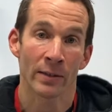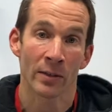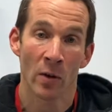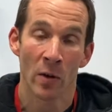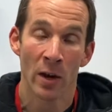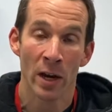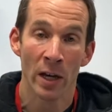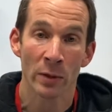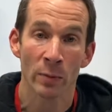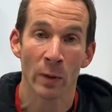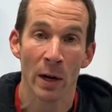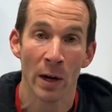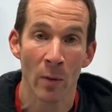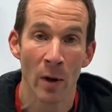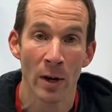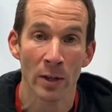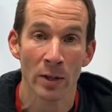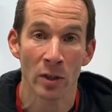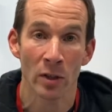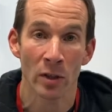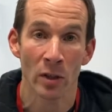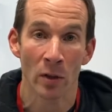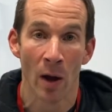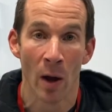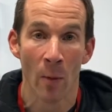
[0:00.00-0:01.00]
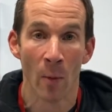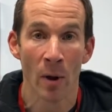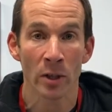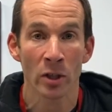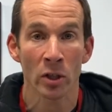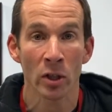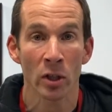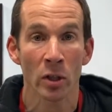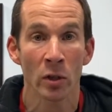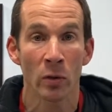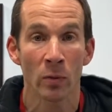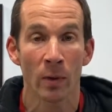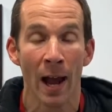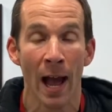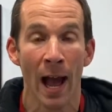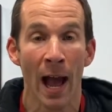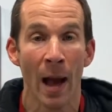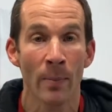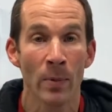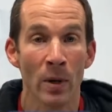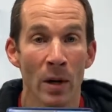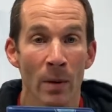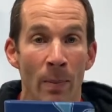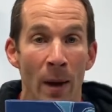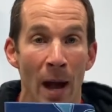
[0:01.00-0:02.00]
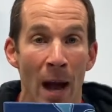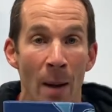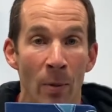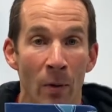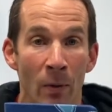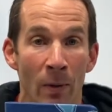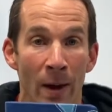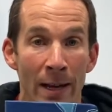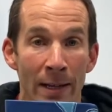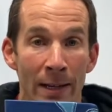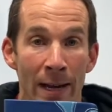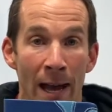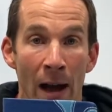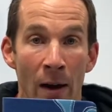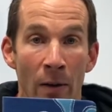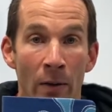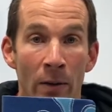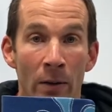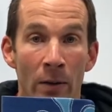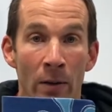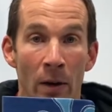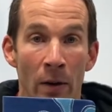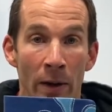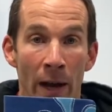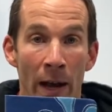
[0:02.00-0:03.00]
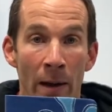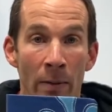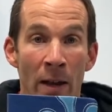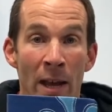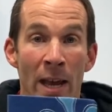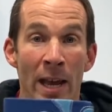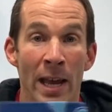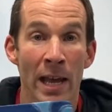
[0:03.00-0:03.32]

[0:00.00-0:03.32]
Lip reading: So here's what I want you to do. I want you to grab your Bible right now, okay?